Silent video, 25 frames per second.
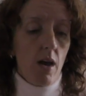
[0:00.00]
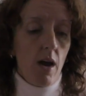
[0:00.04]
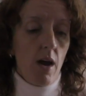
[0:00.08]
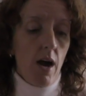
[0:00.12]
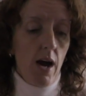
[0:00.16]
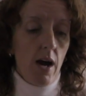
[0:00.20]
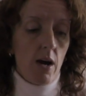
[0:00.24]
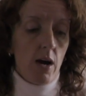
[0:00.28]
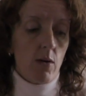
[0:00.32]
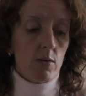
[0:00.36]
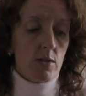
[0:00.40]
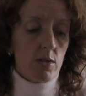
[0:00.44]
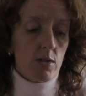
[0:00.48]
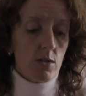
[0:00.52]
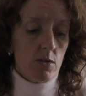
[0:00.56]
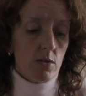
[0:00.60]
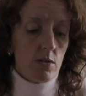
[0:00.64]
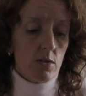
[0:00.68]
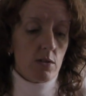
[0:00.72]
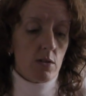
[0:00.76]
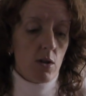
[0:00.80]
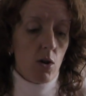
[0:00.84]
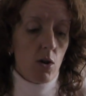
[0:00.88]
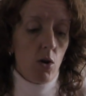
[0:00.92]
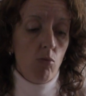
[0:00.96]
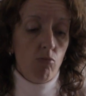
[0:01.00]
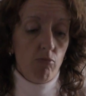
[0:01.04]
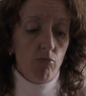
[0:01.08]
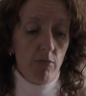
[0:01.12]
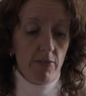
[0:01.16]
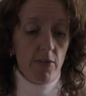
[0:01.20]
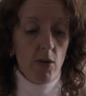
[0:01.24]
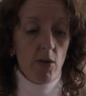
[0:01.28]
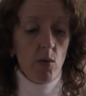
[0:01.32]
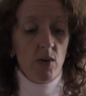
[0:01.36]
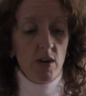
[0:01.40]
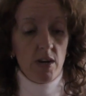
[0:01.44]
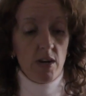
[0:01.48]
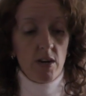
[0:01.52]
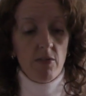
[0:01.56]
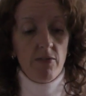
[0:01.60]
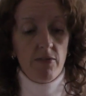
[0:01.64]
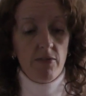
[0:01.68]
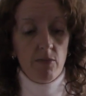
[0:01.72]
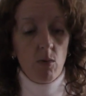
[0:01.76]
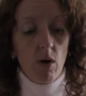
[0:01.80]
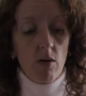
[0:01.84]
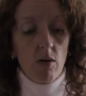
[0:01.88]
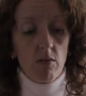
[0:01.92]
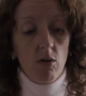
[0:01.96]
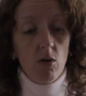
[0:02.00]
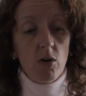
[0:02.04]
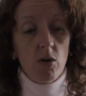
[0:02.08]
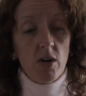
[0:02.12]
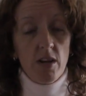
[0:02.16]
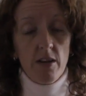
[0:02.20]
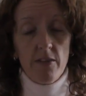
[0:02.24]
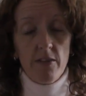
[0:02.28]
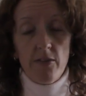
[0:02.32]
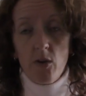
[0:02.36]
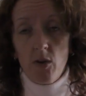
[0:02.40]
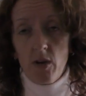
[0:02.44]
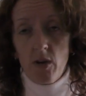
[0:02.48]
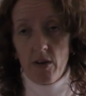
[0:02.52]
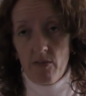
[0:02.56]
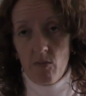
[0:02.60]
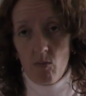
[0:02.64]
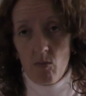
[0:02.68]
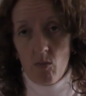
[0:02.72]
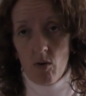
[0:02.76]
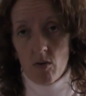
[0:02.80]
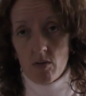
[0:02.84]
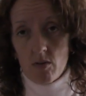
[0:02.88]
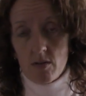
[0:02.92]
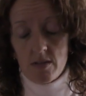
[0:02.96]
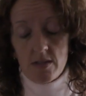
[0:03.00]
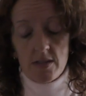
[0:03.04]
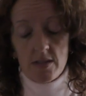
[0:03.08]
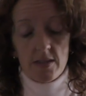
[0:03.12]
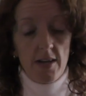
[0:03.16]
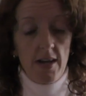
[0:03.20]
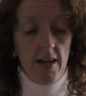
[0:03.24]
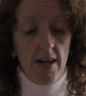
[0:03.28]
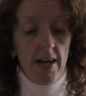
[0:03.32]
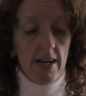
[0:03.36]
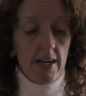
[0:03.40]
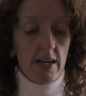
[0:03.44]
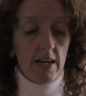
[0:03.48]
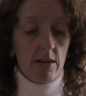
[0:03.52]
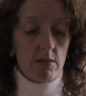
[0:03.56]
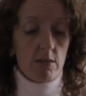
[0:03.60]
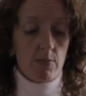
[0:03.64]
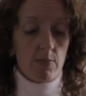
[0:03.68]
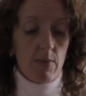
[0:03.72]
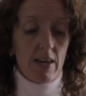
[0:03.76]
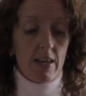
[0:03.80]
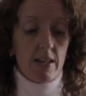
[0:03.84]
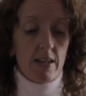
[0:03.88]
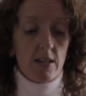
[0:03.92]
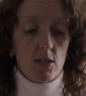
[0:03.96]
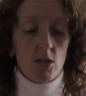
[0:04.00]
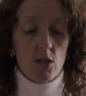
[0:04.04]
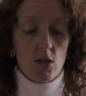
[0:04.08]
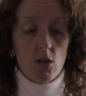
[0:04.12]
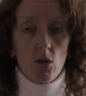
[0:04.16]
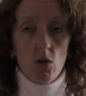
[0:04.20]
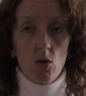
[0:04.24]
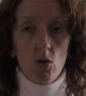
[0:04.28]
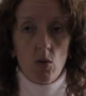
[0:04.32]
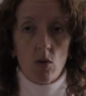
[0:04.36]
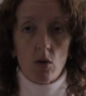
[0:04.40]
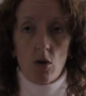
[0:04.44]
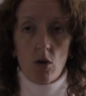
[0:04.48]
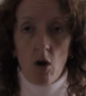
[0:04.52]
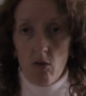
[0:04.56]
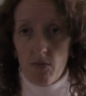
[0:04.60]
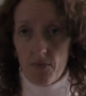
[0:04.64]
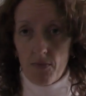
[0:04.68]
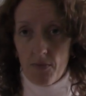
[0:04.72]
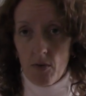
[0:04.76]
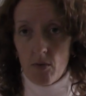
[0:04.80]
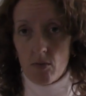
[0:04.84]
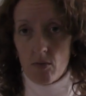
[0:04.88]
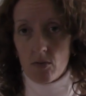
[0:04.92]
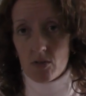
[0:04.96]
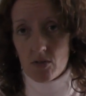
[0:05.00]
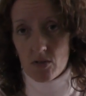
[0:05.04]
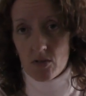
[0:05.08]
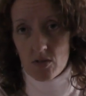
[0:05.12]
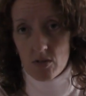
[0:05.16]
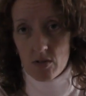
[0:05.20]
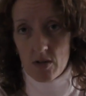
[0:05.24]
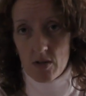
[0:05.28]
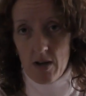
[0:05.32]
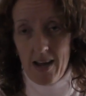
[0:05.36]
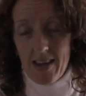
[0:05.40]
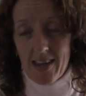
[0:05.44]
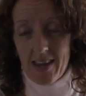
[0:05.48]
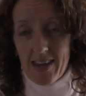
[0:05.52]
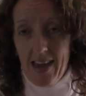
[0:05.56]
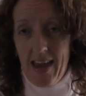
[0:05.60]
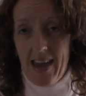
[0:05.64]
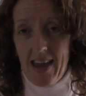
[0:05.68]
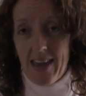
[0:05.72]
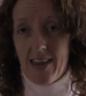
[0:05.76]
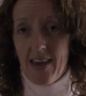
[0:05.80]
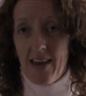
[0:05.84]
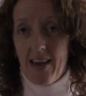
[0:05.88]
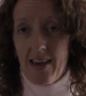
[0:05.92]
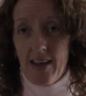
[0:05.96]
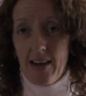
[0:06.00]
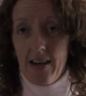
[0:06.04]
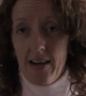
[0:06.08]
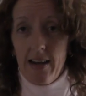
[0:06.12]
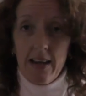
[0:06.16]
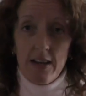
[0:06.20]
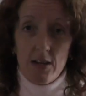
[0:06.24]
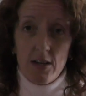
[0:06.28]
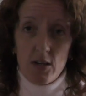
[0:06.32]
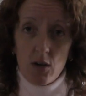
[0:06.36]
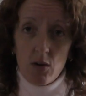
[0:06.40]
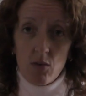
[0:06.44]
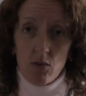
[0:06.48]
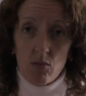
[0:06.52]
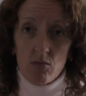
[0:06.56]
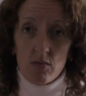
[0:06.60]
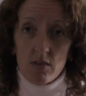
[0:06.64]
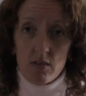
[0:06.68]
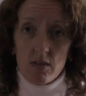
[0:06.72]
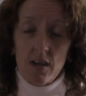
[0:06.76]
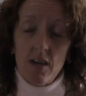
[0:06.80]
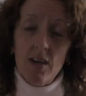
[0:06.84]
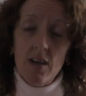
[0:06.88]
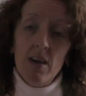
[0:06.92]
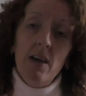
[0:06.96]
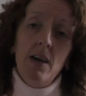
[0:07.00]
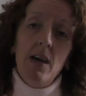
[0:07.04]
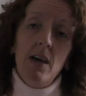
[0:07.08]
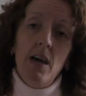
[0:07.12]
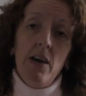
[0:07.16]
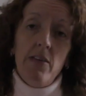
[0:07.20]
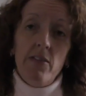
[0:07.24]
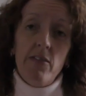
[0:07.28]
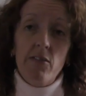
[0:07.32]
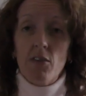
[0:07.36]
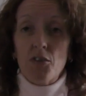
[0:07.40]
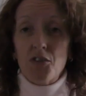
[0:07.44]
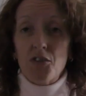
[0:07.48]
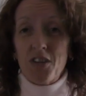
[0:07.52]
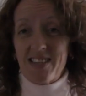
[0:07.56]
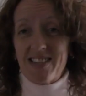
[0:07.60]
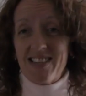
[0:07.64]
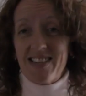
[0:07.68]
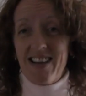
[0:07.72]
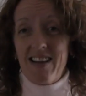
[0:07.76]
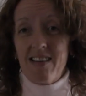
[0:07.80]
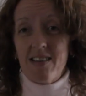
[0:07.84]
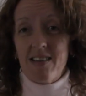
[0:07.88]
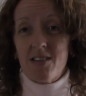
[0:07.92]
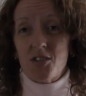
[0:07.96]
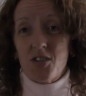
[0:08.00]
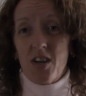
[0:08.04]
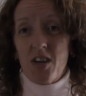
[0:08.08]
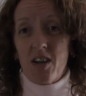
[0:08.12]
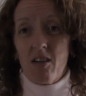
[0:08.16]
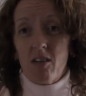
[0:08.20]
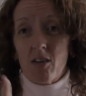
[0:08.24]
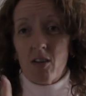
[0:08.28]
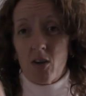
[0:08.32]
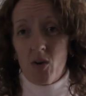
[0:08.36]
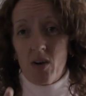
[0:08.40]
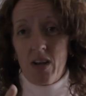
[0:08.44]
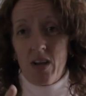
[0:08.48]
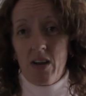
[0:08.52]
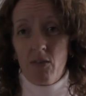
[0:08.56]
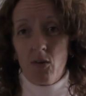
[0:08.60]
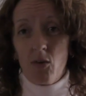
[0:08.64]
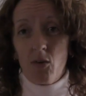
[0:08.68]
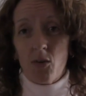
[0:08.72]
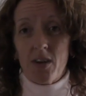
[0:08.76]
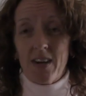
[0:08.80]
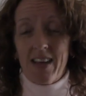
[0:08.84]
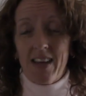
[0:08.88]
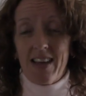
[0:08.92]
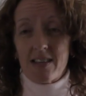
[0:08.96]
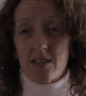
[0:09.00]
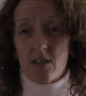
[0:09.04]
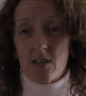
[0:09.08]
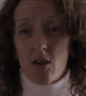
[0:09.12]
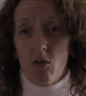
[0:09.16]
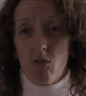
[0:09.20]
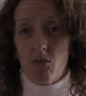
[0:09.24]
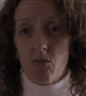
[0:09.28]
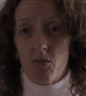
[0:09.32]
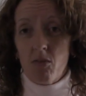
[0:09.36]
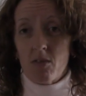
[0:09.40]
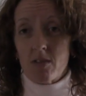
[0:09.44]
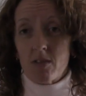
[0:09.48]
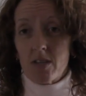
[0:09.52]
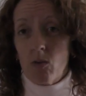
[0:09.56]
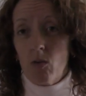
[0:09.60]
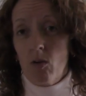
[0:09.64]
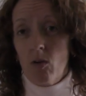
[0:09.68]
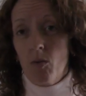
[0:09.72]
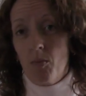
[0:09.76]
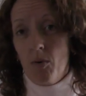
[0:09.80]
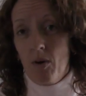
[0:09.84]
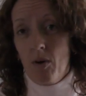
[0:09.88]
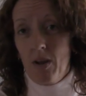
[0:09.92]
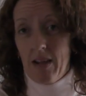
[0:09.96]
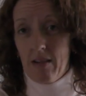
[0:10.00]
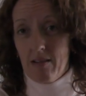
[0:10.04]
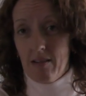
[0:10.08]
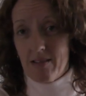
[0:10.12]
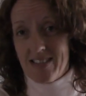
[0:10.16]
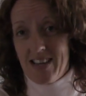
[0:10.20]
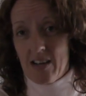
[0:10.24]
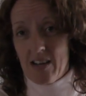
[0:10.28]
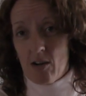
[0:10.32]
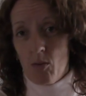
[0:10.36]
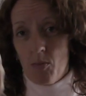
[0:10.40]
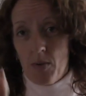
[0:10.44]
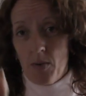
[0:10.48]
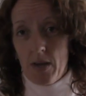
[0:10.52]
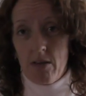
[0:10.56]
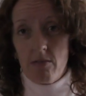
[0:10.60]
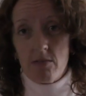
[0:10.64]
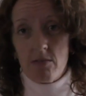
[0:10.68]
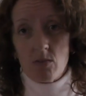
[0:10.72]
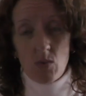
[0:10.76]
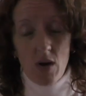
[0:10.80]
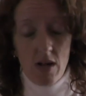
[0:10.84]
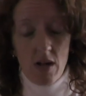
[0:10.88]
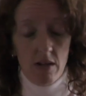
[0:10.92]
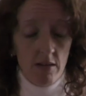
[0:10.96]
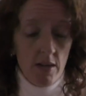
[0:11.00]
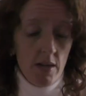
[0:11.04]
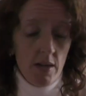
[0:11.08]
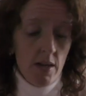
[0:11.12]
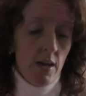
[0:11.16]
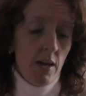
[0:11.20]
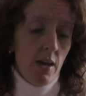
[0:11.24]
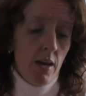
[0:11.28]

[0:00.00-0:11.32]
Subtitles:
I was looking at a few different ones, and I was speaking to Golf Nuts, aka Lee Jones. If you've not checked out his channel, go and have a look at it. It's Golf Nuts. I will put a little tag up here as well.